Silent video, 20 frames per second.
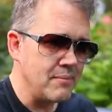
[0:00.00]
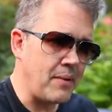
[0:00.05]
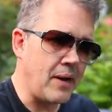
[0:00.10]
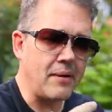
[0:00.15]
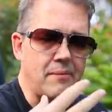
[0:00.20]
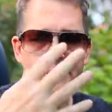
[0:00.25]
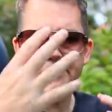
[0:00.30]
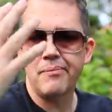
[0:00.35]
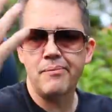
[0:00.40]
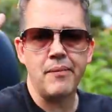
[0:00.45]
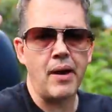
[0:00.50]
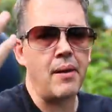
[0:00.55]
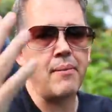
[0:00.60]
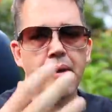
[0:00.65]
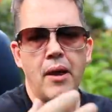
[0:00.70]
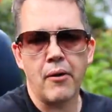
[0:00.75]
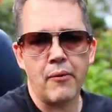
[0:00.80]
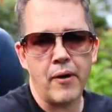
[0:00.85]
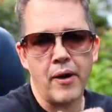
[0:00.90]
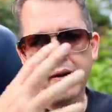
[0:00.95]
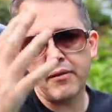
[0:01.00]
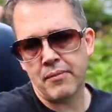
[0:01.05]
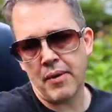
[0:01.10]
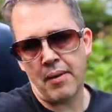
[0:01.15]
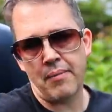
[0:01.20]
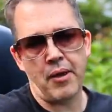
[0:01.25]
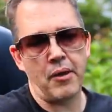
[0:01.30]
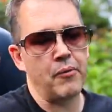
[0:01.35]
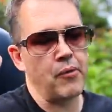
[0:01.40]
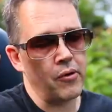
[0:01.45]
but maybe I won't.
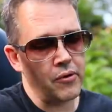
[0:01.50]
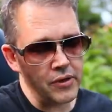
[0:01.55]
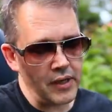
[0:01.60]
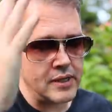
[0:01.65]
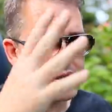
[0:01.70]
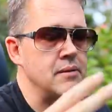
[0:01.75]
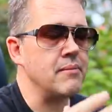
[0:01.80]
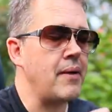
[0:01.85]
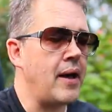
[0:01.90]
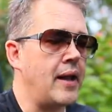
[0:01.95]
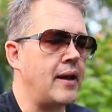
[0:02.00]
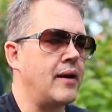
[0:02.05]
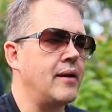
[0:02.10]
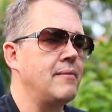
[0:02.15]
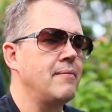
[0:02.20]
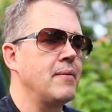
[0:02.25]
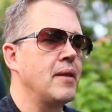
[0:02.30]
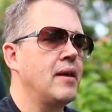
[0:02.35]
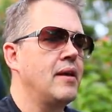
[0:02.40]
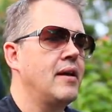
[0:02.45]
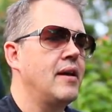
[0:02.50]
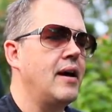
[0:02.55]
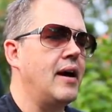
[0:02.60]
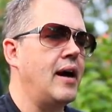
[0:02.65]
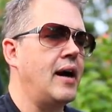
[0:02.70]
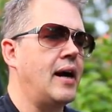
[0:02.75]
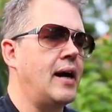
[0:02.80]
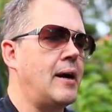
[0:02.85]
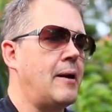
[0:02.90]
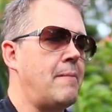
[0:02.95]
Maybe I will. It doesn't matter.
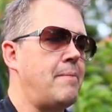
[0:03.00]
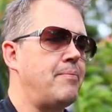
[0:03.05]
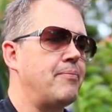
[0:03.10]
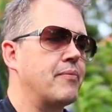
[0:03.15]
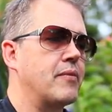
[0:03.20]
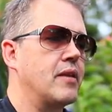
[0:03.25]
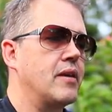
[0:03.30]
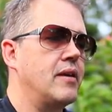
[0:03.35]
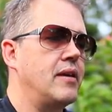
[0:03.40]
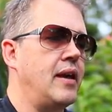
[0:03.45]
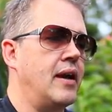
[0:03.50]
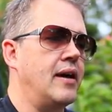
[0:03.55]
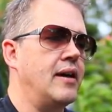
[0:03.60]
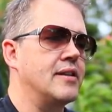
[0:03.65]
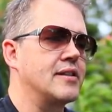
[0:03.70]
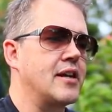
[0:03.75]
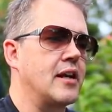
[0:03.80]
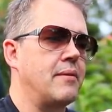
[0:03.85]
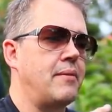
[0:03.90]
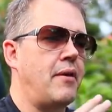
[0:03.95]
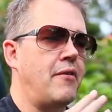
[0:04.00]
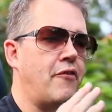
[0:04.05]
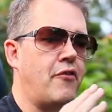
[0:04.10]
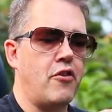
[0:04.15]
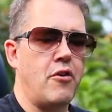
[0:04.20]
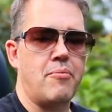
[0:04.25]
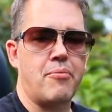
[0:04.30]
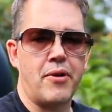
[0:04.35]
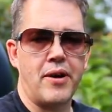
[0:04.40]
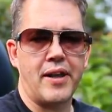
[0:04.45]
Um, yeah, it's going to be a
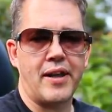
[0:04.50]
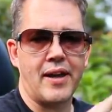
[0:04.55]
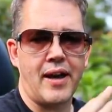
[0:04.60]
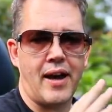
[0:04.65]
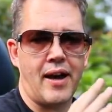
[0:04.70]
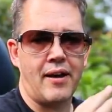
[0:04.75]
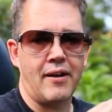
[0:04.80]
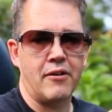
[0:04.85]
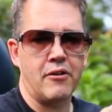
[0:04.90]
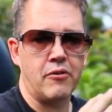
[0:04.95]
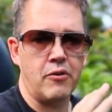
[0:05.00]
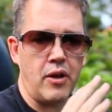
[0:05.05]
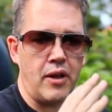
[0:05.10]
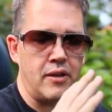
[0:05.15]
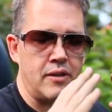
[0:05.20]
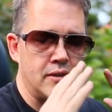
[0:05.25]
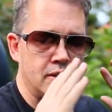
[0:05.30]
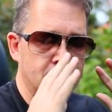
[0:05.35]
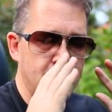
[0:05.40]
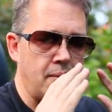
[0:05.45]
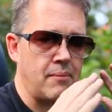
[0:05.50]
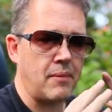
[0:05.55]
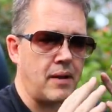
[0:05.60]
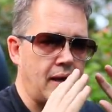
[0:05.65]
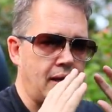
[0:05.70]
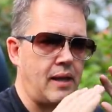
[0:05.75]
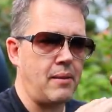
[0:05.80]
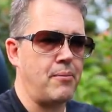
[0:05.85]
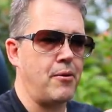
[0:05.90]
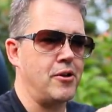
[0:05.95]
very pretty car, and, uh, and some
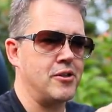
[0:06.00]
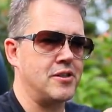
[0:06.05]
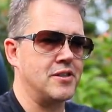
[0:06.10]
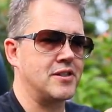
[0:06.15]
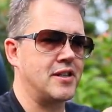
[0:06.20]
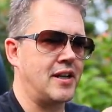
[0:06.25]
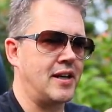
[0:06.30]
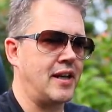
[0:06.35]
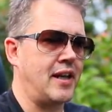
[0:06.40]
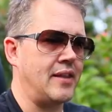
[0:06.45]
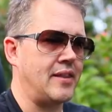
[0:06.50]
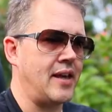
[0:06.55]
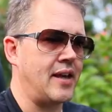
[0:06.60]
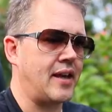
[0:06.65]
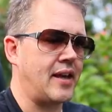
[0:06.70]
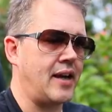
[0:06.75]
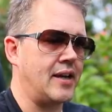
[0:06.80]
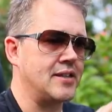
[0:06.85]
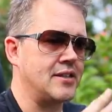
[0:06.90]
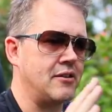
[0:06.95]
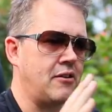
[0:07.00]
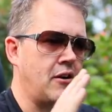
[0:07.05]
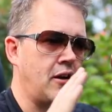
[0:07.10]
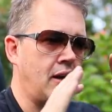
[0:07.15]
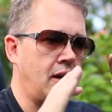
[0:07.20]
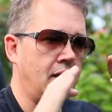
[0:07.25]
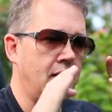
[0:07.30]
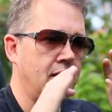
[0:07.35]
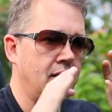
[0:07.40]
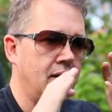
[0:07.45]
lucky person's going to get that car. So I'm
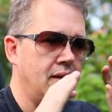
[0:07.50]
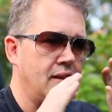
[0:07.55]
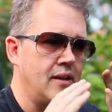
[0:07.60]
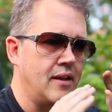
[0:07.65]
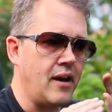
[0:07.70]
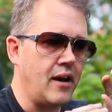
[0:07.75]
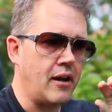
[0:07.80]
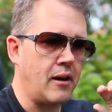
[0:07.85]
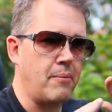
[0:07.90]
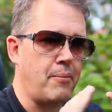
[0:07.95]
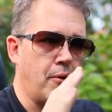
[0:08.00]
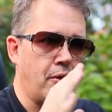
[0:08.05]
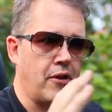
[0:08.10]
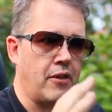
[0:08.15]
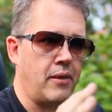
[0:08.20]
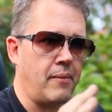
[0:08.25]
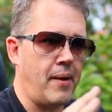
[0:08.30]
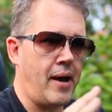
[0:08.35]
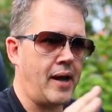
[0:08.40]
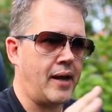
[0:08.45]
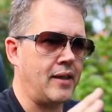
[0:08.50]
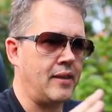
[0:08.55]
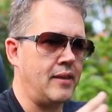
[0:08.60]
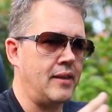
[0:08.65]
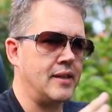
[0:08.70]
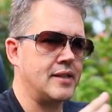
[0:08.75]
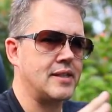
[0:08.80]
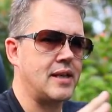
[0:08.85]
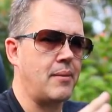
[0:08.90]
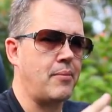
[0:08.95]
going to I'm going to put it on the market in the
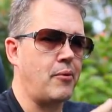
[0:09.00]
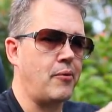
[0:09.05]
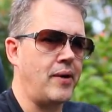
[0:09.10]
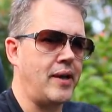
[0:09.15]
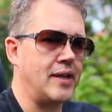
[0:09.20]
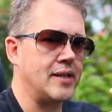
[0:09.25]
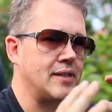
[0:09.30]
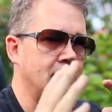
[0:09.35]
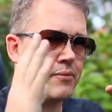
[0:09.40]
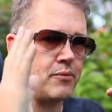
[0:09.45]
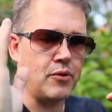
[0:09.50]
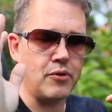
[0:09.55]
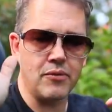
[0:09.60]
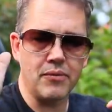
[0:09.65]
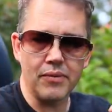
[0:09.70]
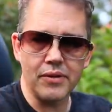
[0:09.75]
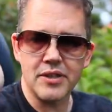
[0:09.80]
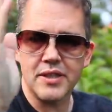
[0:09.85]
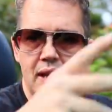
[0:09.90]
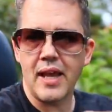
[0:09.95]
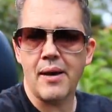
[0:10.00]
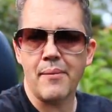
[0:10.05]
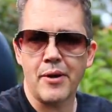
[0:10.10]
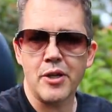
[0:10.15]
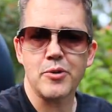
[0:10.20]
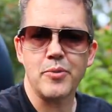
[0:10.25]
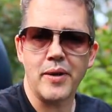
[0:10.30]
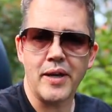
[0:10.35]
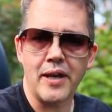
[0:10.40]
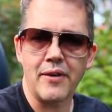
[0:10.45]
next couple of weeks, and we'll see how
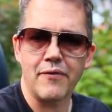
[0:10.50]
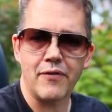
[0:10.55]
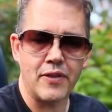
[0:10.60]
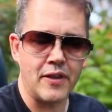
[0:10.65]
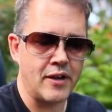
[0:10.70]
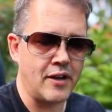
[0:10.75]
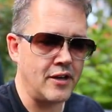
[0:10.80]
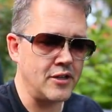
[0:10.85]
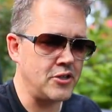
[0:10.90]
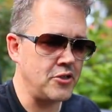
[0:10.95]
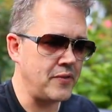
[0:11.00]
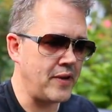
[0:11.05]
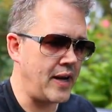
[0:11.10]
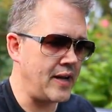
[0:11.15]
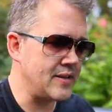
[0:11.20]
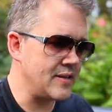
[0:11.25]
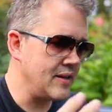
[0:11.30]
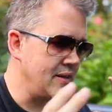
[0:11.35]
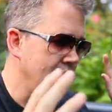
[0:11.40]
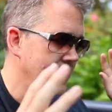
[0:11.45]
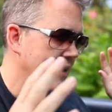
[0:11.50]
much we get for the 928